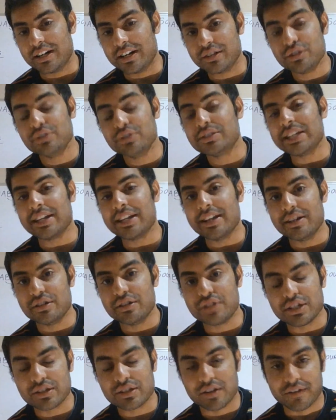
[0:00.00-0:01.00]
use that
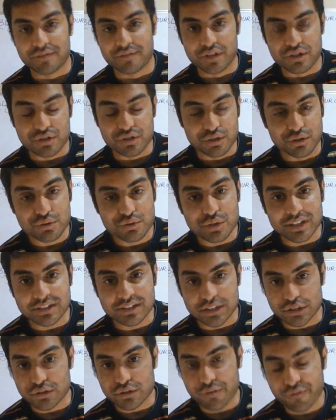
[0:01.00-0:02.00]
energy to convert nutrients
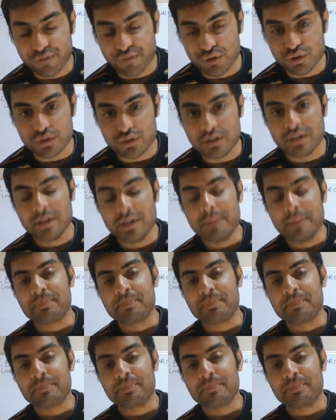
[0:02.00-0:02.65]
into food.